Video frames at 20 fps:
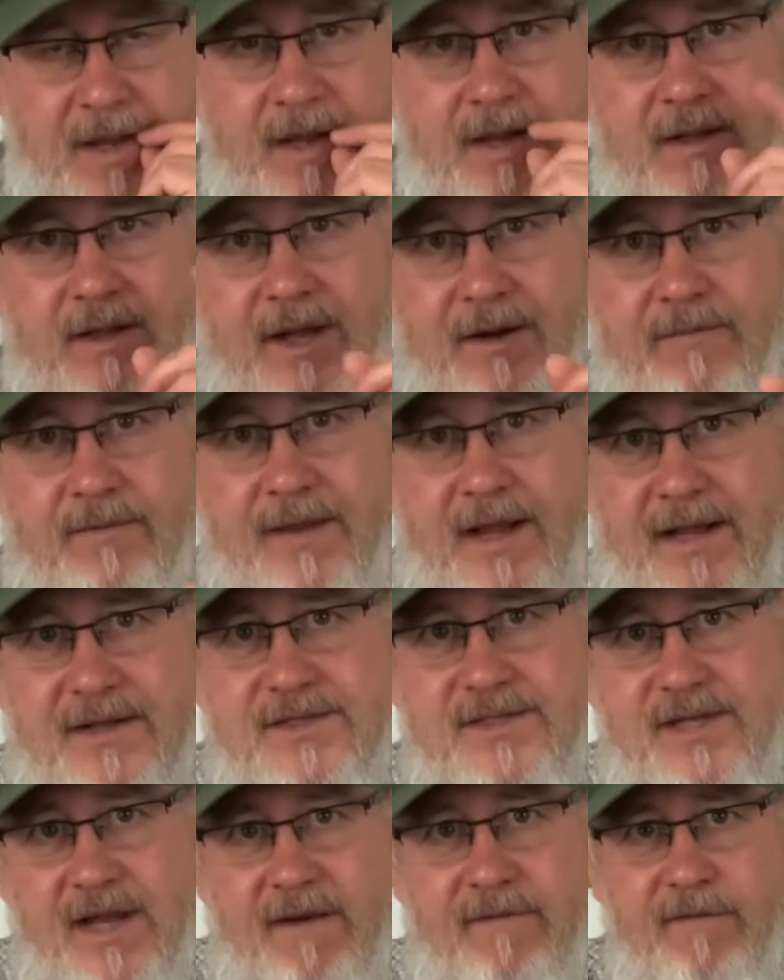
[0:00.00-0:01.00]
like with that
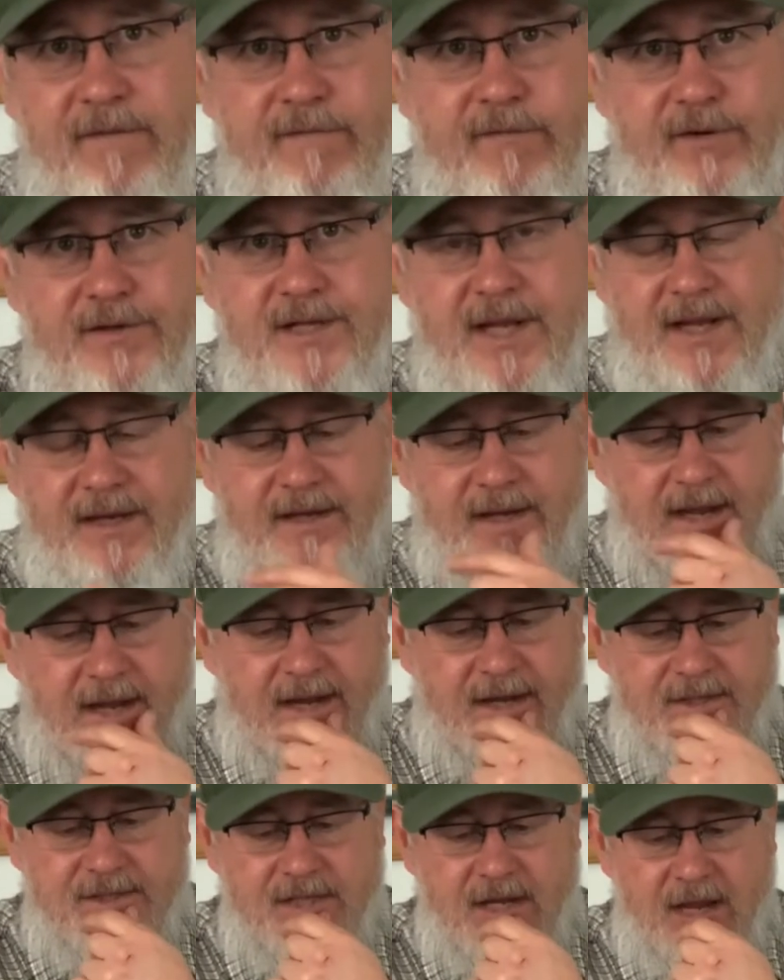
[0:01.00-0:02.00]
7 for 10
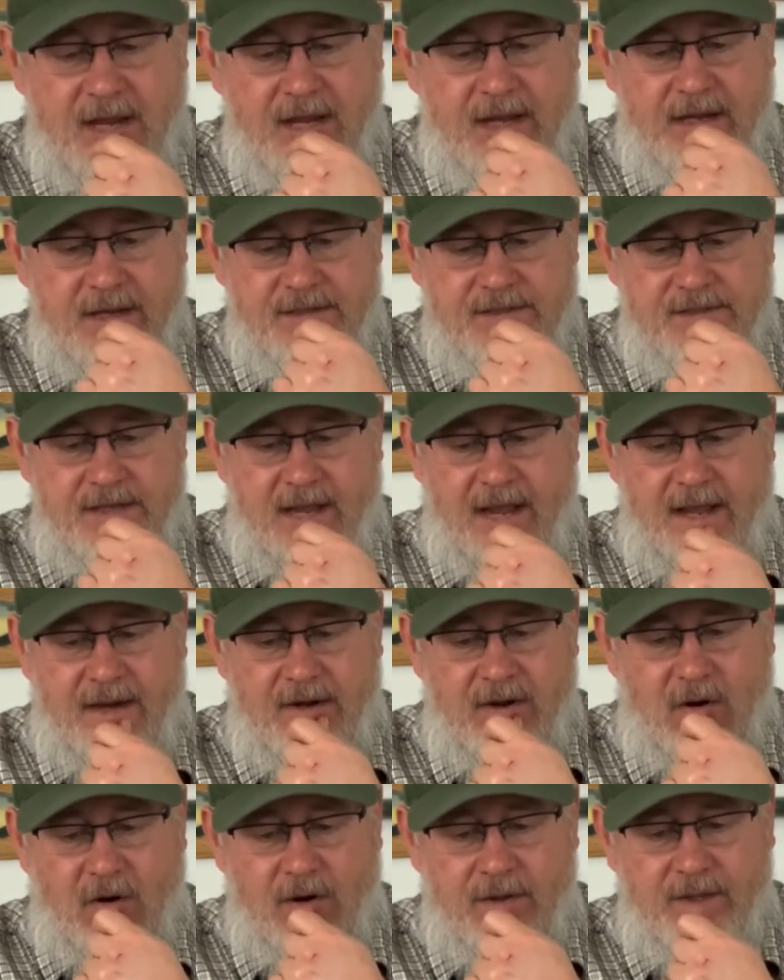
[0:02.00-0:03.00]
days, is
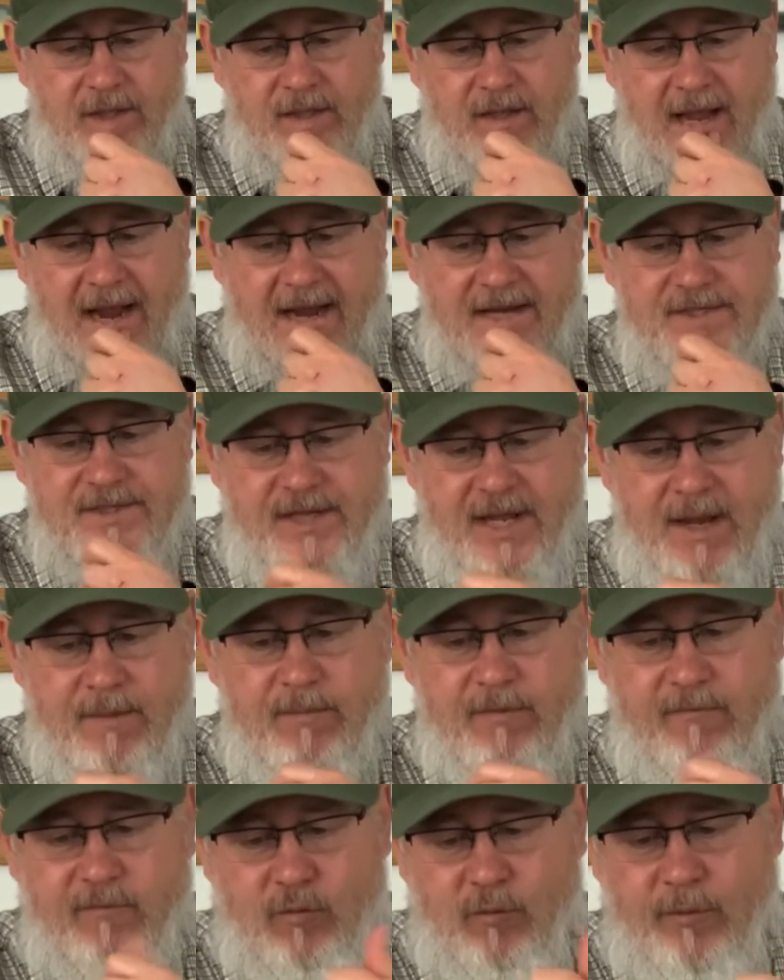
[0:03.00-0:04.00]
that on the last day
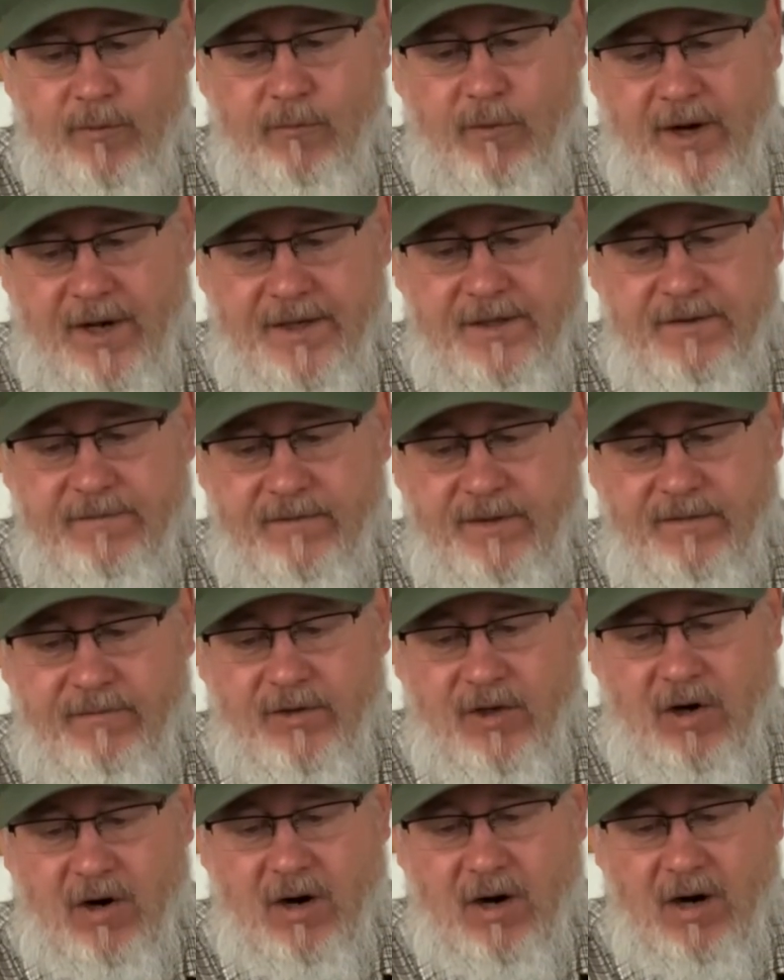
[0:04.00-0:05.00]
before we went into
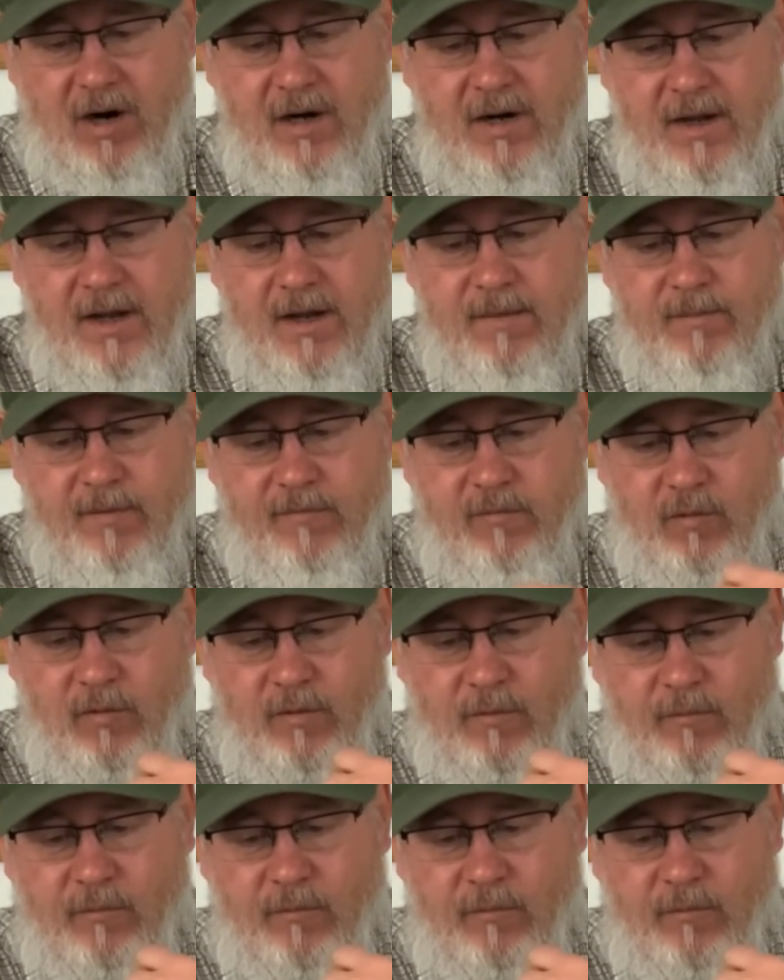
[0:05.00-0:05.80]
VVR, before we